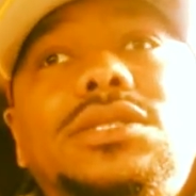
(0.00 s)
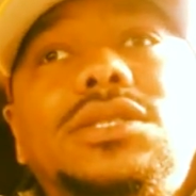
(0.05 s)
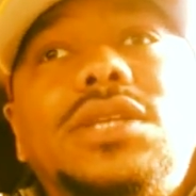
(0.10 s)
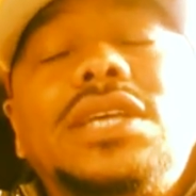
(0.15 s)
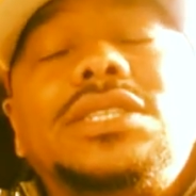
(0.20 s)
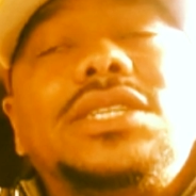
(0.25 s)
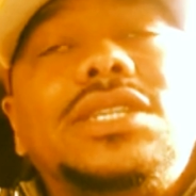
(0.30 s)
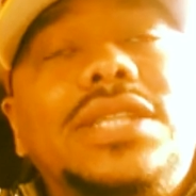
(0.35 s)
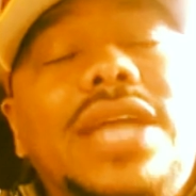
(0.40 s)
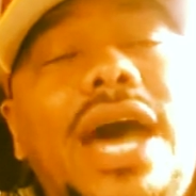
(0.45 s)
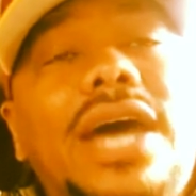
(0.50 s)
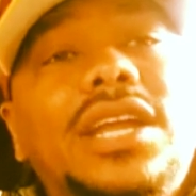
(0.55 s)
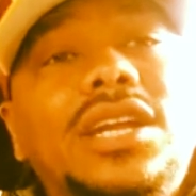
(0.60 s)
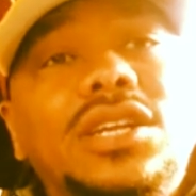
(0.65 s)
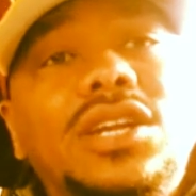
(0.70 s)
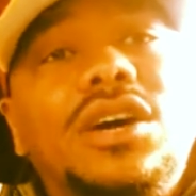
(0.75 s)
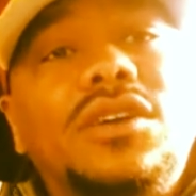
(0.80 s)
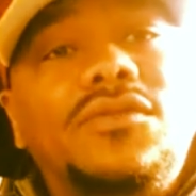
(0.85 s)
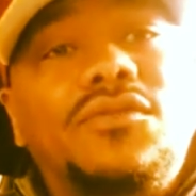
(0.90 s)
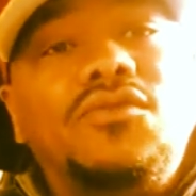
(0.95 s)
it's not
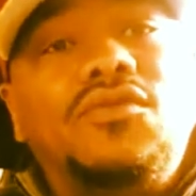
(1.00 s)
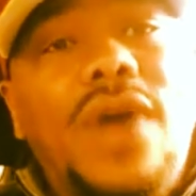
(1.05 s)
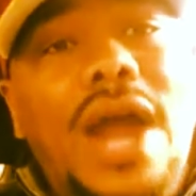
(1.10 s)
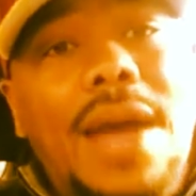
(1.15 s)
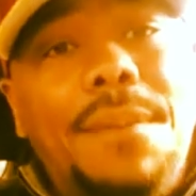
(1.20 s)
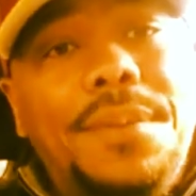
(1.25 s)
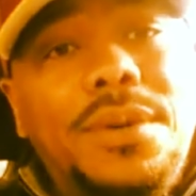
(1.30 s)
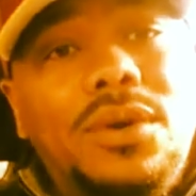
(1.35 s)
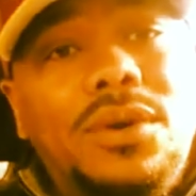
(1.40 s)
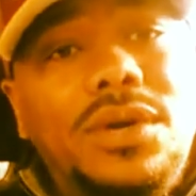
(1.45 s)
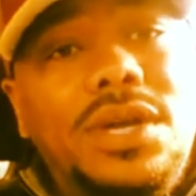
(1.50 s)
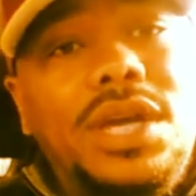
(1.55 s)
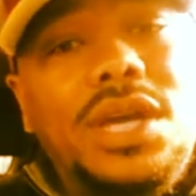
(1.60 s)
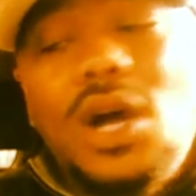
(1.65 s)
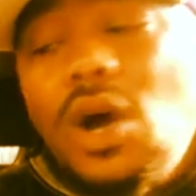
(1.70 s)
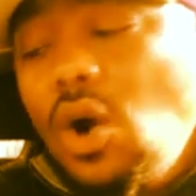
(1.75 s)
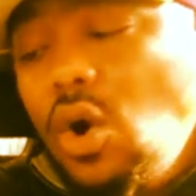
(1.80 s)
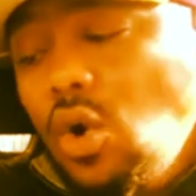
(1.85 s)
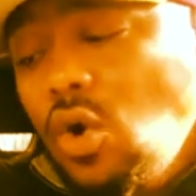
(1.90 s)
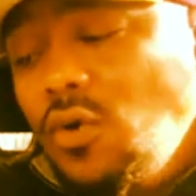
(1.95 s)
enough rapping on here.
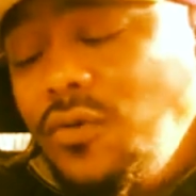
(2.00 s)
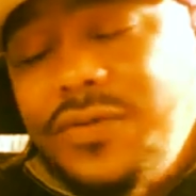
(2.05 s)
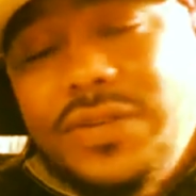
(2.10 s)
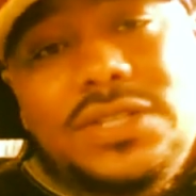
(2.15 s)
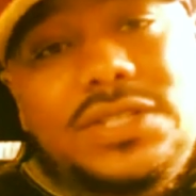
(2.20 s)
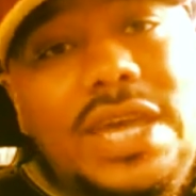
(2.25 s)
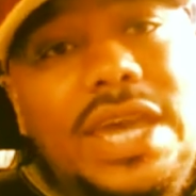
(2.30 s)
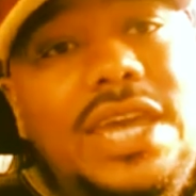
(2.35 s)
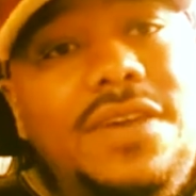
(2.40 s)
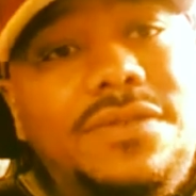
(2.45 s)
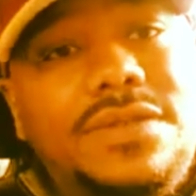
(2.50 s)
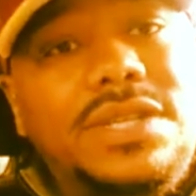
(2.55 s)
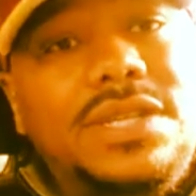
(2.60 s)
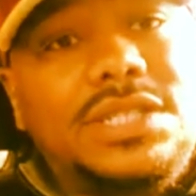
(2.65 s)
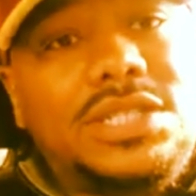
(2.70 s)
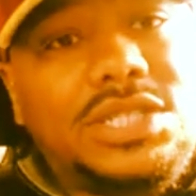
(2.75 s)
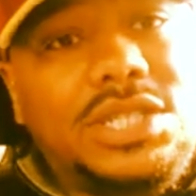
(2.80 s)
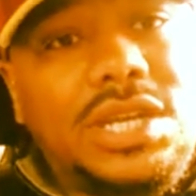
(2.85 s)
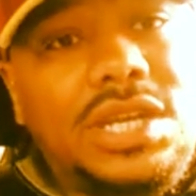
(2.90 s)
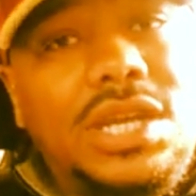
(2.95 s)
Hov saves
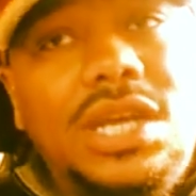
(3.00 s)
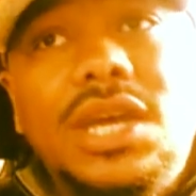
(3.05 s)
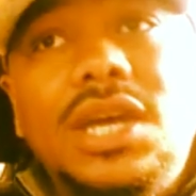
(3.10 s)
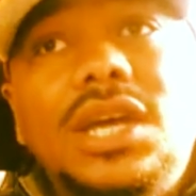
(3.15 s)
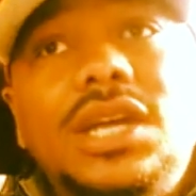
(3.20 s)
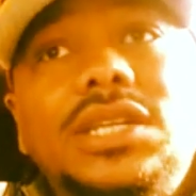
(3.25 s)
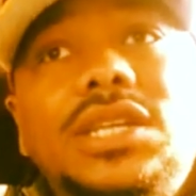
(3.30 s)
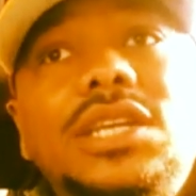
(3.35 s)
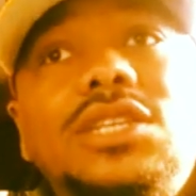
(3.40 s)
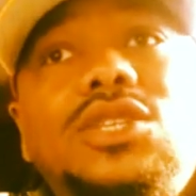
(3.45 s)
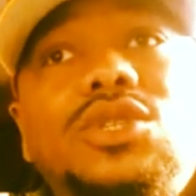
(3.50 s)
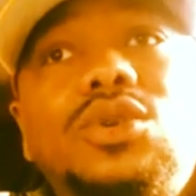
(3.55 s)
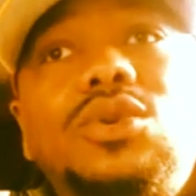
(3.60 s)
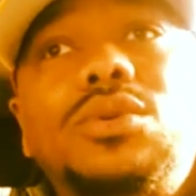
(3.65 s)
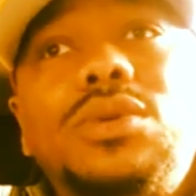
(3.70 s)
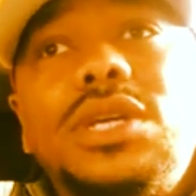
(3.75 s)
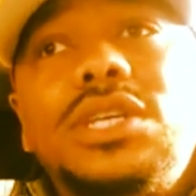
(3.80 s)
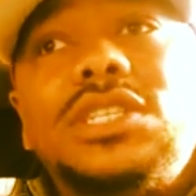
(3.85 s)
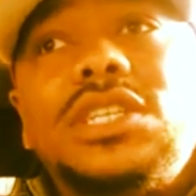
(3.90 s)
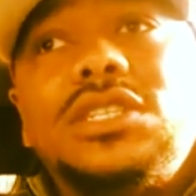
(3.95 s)
this shit. This
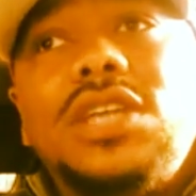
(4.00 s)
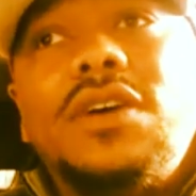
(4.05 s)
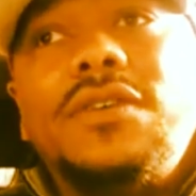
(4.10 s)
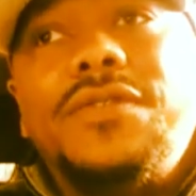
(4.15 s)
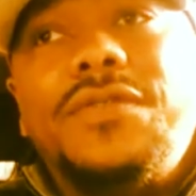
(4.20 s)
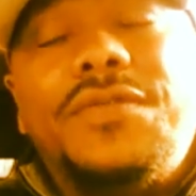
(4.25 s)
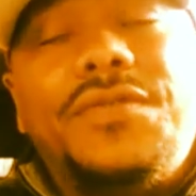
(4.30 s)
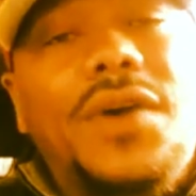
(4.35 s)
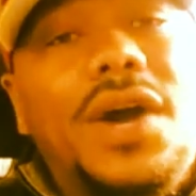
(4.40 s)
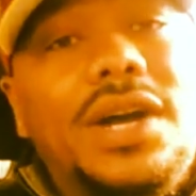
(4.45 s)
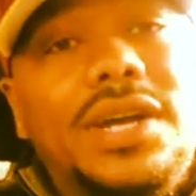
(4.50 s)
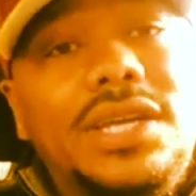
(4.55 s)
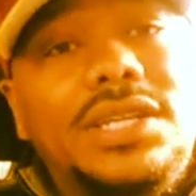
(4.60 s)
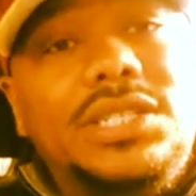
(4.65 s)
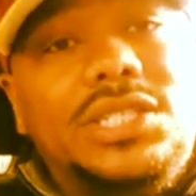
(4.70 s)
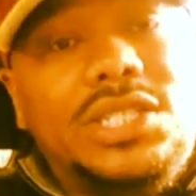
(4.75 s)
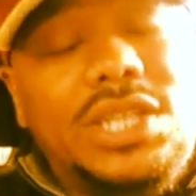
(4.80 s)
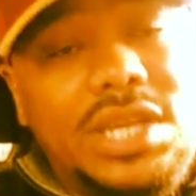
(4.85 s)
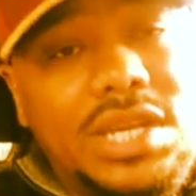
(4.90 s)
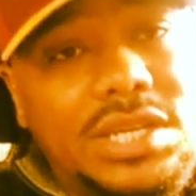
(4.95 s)
dude is a fucking
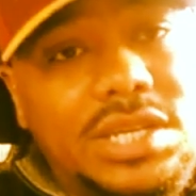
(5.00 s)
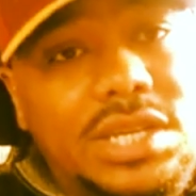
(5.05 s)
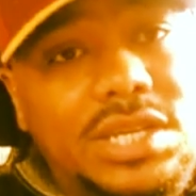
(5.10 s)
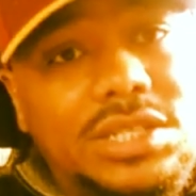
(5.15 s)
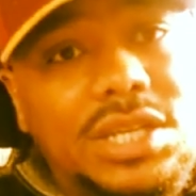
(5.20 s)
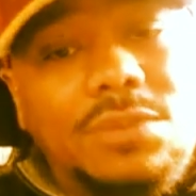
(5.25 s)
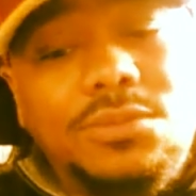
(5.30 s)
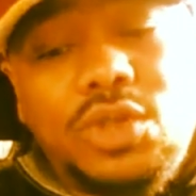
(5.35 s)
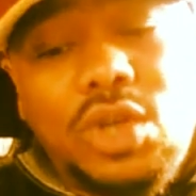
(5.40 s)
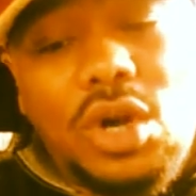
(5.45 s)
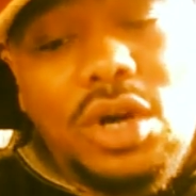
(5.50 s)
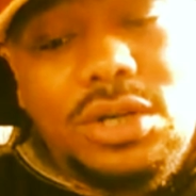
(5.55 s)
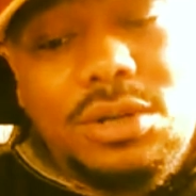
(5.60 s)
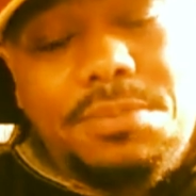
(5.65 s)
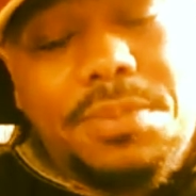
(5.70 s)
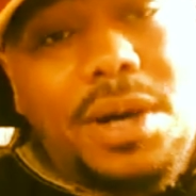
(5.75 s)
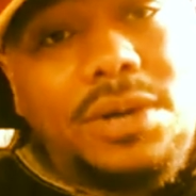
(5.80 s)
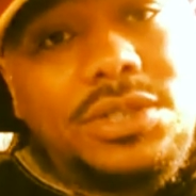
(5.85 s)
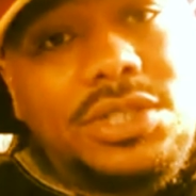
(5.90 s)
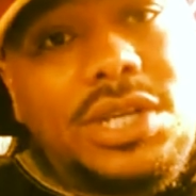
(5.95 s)
genius. I'm talking
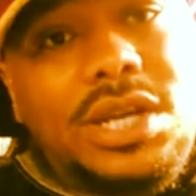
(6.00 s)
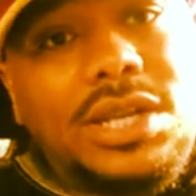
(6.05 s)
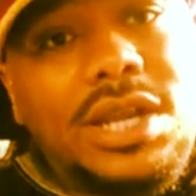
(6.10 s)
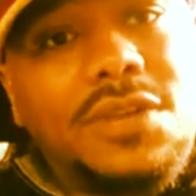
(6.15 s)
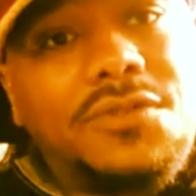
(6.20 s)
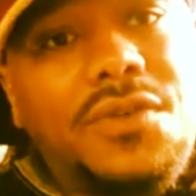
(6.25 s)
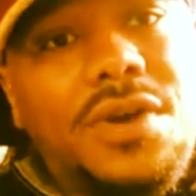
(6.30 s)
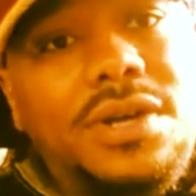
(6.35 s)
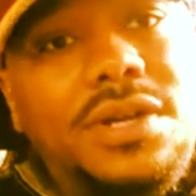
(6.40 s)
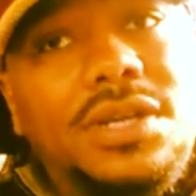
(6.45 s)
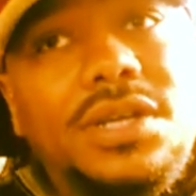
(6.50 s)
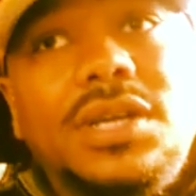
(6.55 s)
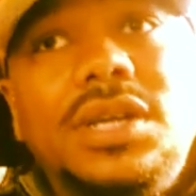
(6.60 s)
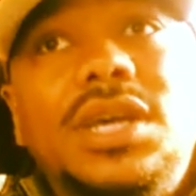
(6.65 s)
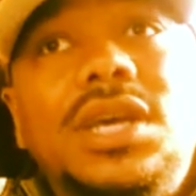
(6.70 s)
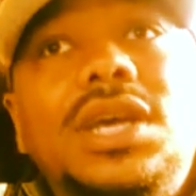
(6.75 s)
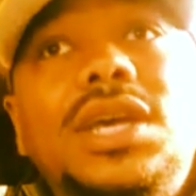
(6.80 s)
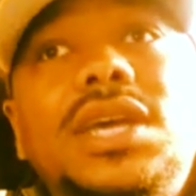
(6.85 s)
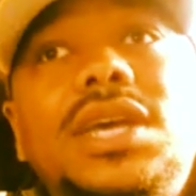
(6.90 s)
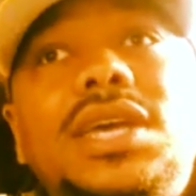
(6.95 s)
about Jay Electronica.
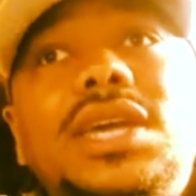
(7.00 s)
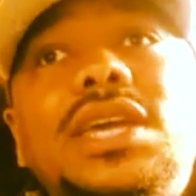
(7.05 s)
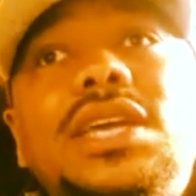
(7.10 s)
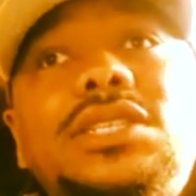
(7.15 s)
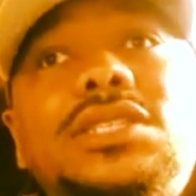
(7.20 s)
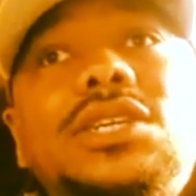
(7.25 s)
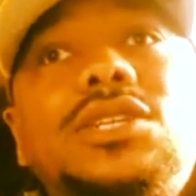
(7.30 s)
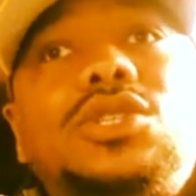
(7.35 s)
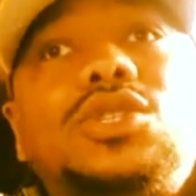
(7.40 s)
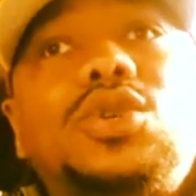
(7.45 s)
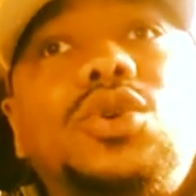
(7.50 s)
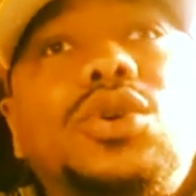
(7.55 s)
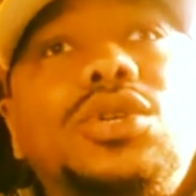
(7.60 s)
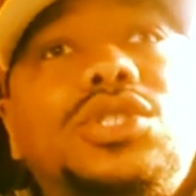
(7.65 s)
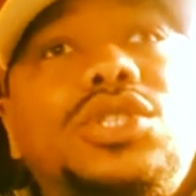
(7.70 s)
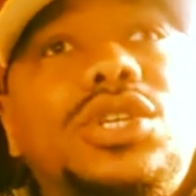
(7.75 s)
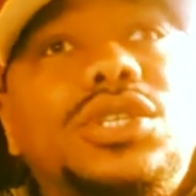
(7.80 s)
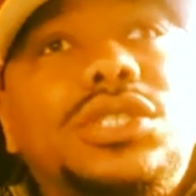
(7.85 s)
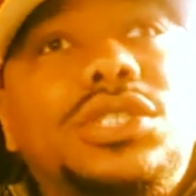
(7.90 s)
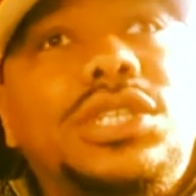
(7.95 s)
He's a
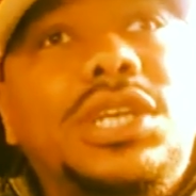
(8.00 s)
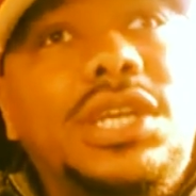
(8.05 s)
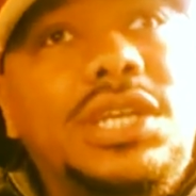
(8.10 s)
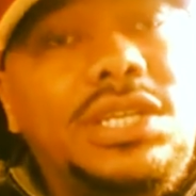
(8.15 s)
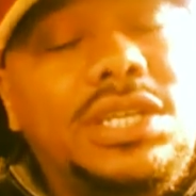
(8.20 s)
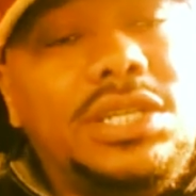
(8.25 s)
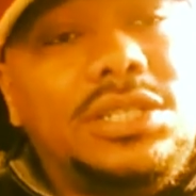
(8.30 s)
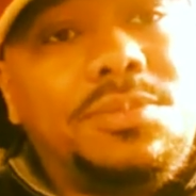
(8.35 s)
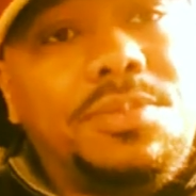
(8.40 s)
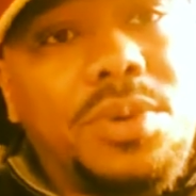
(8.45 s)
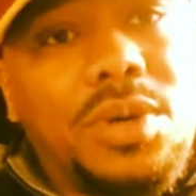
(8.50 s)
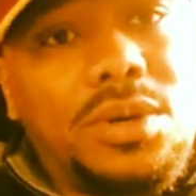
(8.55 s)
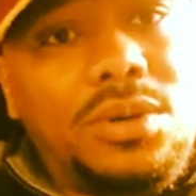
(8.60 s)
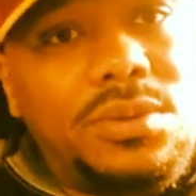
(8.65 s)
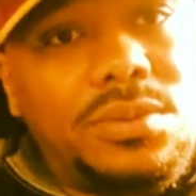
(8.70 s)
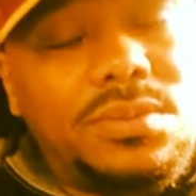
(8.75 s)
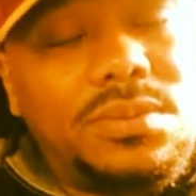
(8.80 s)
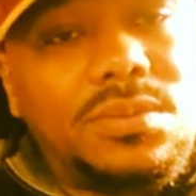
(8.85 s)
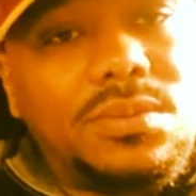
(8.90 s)
tortured genius, bro.